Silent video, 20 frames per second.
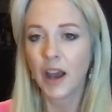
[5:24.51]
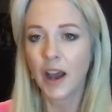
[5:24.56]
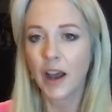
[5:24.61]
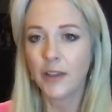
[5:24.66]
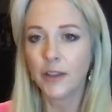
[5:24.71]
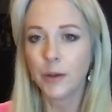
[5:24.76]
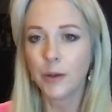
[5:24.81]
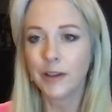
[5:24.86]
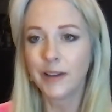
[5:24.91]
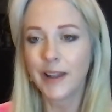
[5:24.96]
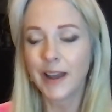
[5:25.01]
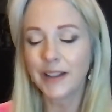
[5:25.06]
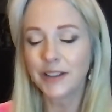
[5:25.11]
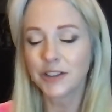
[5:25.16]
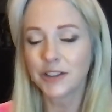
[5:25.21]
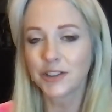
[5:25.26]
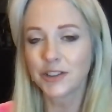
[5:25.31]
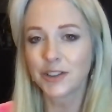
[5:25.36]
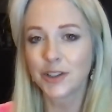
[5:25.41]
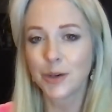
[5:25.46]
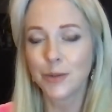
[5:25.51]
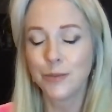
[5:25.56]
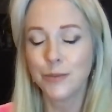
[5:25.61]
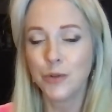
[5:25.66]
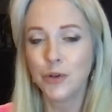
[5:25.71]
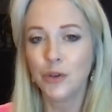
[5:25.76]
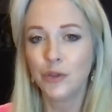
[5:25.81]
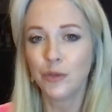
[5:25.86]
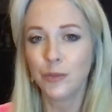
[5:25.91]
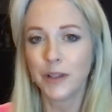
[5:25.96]
And the letters that
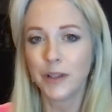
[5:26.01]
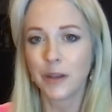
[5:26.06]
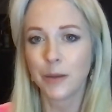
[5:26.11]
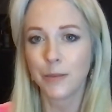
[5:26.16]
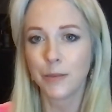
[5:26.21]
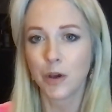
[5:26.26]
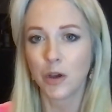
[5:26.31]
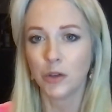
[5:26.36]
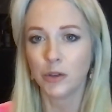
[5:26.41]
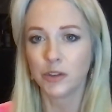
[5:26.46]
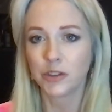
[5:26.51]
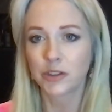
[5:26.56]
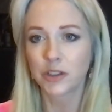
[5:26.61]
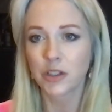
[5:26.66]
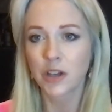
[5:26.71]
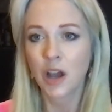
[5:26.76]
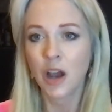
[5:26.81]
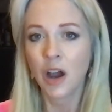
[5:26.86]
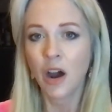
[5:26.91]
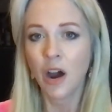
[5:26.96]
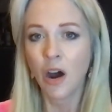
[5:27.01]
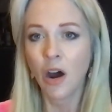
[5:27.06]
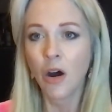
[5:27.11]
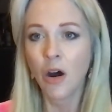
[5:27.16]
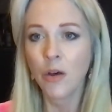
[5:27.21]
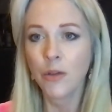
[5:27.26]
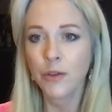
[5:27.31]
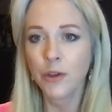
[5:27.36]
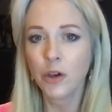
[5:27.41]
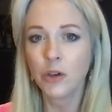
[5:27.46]
move me the most
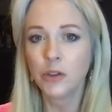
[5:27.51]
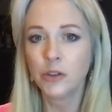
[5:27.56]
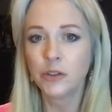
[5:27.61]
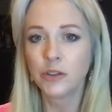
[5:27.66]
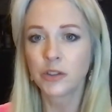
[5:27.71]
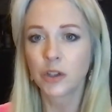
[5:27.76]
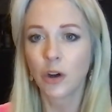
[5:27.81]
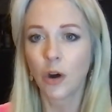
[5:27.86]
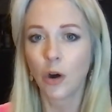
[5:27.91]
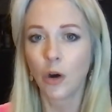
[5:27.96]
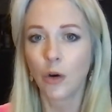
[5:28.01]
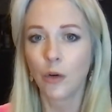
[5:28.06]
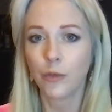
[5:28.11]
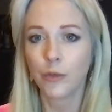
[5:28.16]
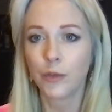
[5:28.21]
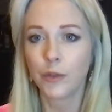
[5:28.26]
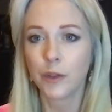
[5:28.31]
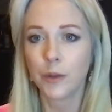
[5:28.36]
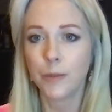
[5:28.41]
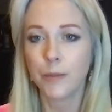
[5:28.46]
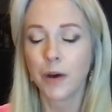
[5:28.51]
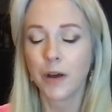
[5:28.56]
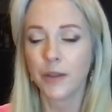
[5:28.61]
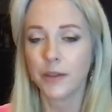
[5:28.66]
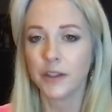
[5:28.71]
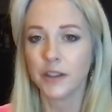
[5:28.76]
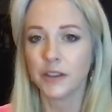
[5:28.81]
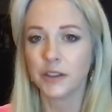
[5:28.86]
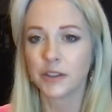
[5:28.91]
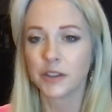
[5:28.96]
are those of the
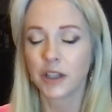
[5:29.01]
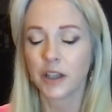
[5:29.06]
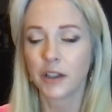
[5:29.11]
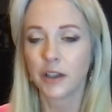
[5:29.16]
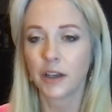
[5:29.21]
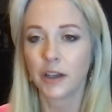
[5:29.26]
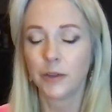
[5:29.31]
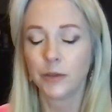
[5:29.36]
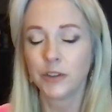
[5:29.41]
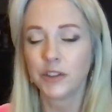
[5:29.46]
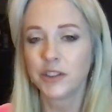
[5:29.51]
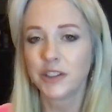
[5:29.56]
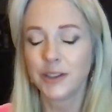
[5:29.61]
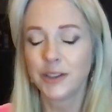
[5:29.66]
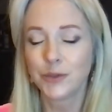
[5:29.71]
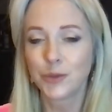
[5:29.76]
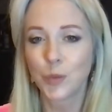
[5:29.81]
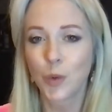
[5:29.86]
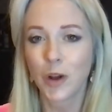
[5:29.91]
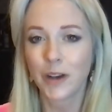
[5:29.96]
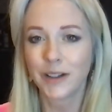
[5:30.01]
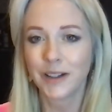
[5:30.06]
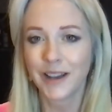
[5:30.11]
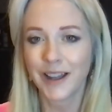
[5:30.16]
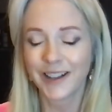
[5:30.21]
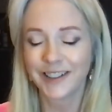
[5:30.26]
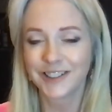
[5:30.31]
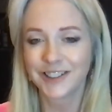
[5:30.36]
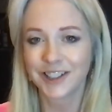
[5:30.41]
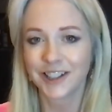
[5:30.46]
mothers. And I received one
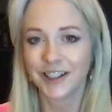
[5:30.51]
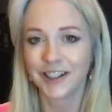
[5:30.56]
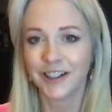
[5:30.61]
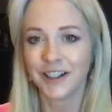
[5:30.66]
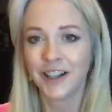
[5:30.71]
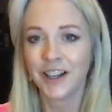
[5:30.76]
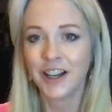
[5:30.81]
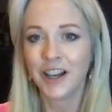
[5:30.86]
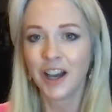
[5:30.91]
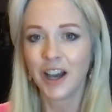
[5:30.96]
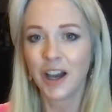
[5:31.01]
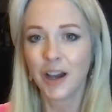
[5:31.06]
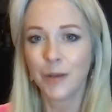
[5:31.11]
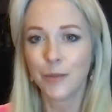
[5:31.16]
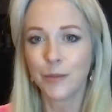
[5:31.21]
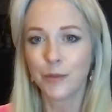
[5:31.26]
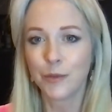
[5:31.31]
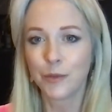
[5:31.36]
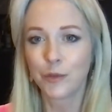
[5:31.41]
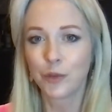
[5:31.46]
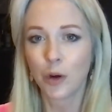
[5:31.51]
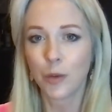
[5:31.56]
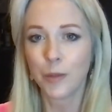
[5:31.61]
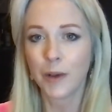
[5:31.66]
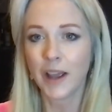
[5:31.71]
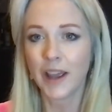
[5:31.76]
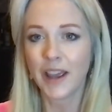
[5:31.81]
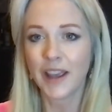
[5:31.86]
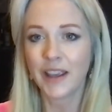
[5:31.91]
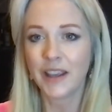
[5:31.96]
letter um, from
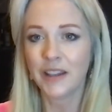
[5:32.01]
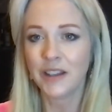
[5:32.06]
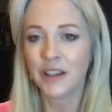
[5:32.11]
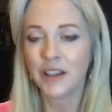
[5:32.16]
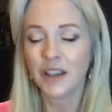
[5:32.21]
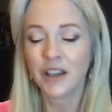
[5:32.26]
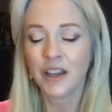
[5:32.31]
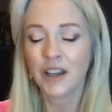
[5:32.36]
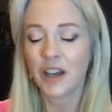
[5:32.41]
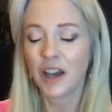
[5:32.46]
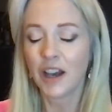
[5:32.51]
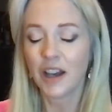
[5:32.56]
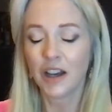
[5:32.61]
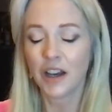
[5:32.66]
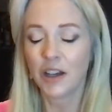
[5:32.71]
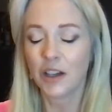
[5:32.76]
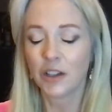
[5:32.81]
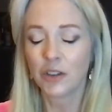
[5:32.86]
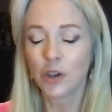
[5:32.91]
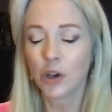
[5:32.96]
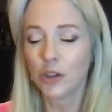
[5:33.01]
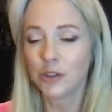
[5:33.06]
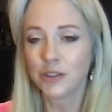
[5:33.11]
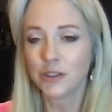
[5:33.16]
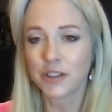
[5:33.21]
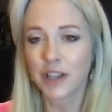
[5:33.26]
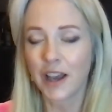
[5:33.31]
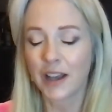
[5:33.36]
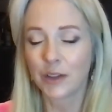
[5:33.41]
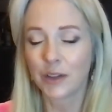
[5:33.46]
a a
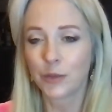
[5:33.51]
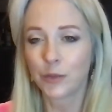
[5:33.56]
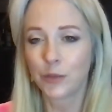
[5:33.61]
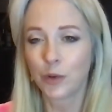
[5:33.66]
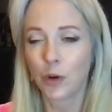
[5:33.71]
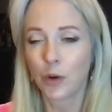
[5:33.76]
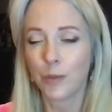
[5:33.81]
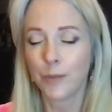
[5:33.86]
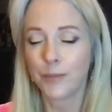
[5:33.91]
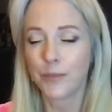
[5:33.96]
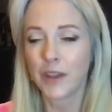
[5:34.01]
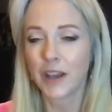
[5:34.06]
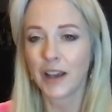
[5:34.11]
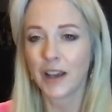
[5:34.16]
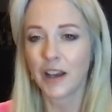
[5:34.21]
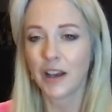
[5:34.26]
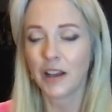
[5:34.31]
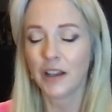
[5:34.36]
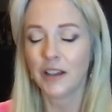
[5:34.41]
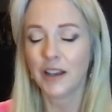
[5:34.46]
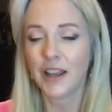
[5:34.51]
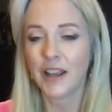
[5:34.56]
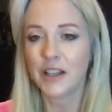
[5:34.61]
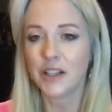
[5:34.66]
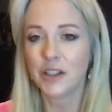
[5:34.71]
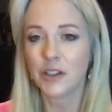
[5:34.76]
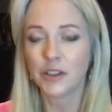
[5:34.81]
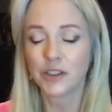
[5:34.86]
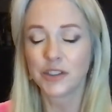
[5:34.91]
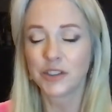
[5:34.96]
contact from a
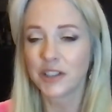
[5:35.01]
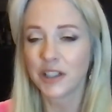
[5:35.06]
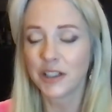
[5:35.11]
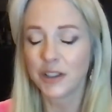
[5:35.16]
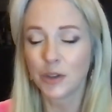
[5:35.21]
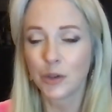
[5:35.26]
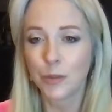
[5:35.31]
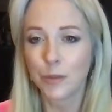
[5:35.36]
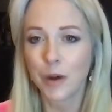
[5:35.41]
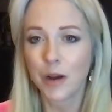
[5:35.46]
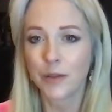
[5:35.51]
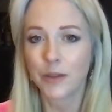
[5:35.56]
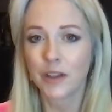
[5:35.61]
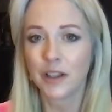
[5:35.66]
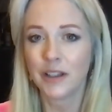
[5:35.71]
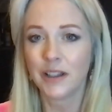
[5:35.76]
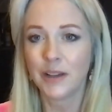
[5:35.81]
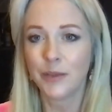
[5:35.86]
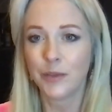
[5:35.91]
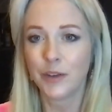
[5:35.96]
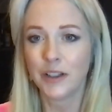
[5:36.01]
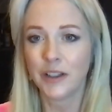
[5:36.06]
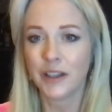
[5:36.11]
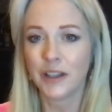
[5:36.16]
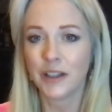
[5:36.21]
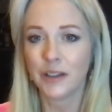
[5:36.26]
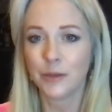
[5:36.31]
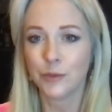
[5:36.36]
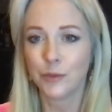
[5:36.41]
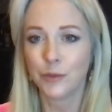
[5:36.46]
lady, a single mother living
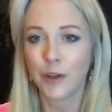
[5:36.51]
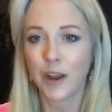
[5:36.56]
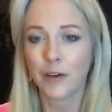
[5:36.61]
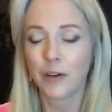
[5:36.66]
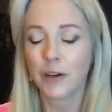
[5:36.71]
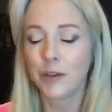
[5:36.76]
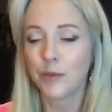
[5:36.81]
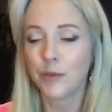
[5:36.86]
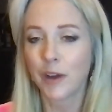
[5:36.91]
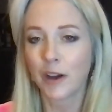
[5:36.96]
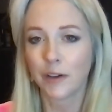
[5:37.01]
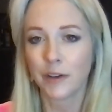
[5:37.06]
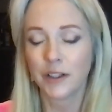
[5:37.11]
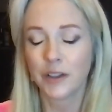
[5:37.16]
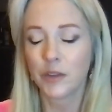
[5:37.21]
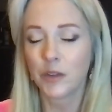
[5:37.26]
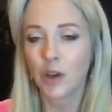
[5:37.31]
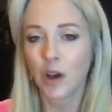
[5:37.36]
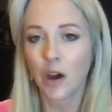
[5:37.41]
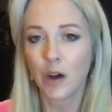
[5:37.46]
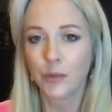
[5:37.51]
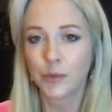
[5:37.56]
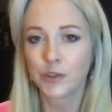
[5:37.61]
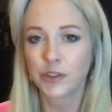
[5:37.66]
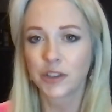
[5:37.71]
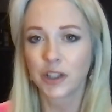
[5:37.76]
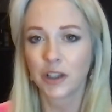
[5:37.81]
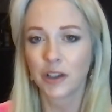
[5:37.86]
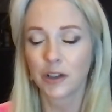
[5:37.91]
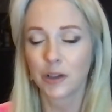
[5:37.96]
in very, very tough
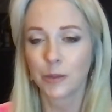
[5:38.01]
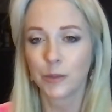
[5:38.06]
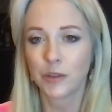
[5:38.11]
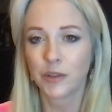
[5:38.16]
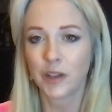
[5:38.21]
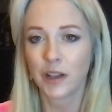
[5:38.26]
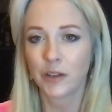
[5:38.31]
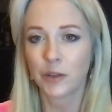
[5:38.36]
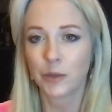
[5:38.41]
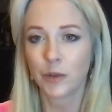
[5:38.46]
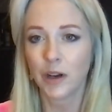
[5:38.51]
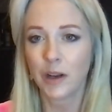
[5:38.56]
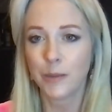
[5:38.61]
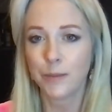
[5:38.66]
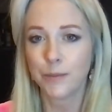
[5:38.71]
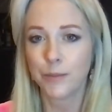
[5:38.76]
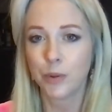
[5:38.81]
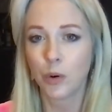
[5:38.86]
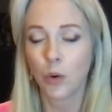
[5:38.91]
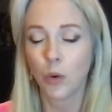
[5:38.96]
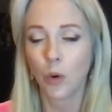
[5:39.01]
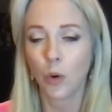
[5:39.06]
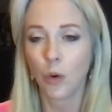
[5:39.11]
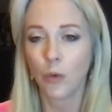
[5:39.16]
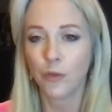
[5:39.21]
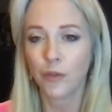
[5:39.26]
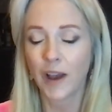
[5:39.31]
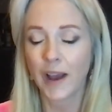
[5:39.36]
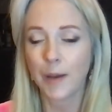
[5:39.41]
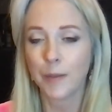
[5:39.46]
circumstance, a very poor
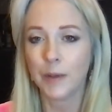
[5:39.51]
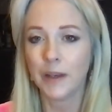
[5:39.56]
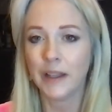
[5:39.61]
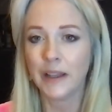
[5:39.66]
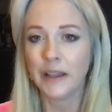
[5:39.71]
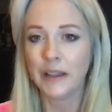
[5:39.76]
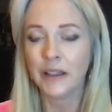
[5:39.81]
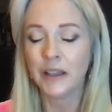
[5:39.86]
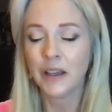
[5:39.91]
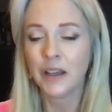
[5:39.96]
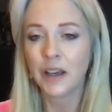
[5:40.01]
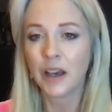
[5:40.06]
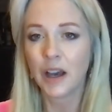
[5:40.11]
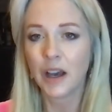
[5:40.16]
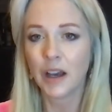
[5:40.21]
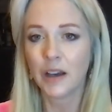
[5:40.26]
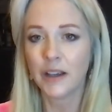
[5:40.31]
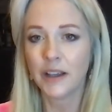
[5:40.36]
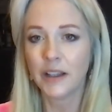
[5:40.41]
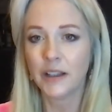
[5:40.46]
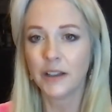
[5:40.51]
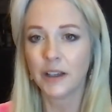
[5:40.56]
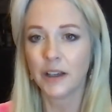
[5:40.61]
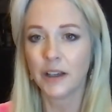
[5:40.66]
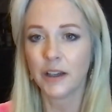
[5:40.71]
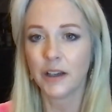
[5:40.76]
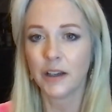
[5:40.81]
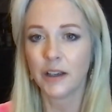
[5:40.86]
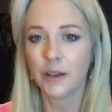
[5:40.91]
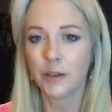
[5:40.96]
family uh, in
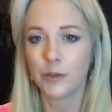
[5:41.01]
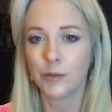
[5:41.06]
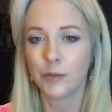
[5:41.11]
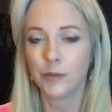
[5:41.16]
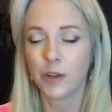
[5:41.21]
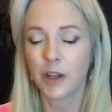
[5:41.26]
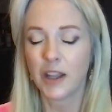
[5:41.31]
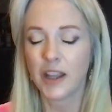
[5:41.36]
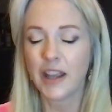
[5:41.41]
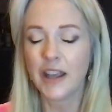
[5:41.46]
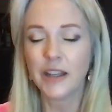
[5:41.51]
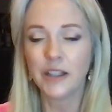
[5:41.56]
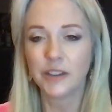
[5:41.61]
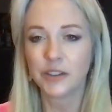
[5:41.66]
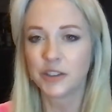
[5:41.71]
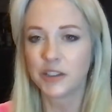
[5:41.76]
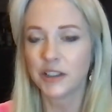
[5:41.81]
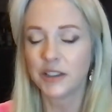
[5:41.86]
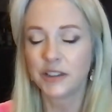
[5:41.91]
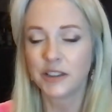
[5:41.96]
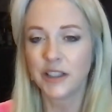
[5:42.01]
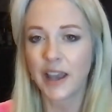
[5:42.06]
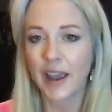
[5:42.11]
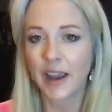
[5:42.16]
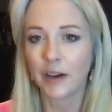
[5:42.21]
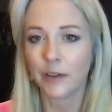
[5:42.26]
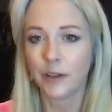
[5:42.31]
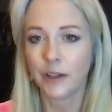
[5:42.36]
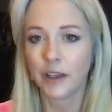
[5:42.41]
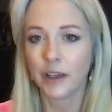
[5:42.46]
a inner city
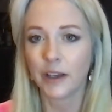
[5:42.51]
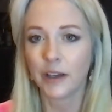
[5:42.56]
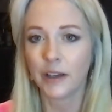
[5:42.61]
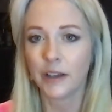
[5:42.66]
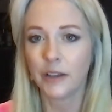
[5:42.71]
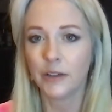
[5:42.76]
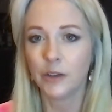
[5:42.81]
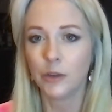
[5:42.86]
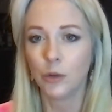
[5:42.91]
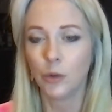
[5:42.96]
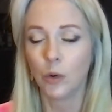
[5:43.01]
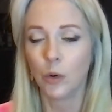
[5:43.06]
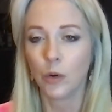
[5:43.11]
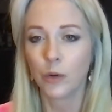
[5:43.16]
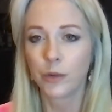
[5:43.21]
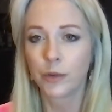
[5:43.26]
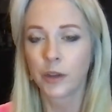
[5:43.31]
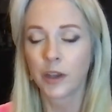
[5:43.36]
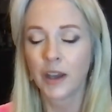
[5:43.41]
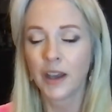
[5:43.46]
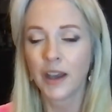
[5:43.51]
area in the north.